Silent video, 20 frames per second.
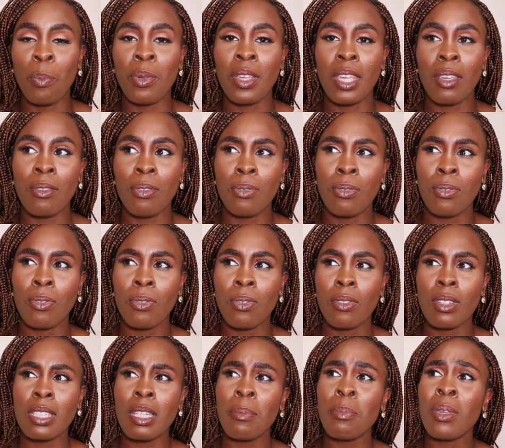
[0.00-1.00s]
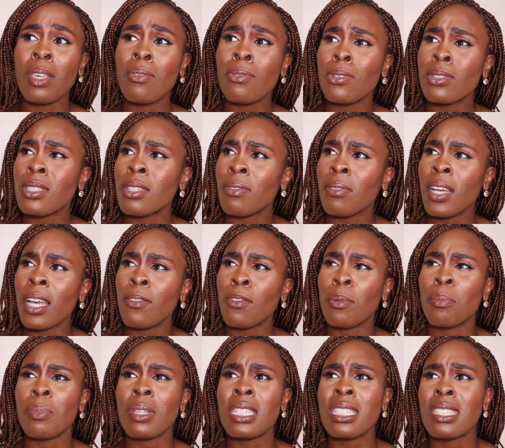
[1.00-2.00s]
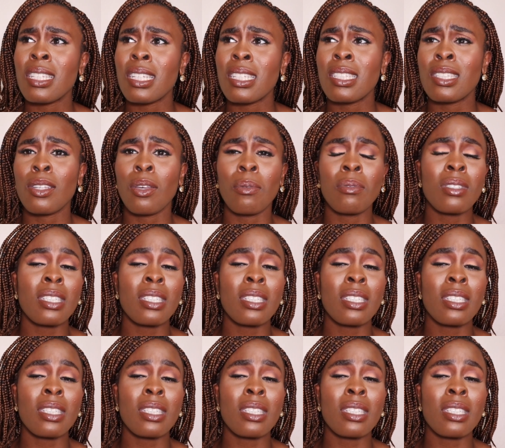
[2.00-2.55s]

is it P45 or P60?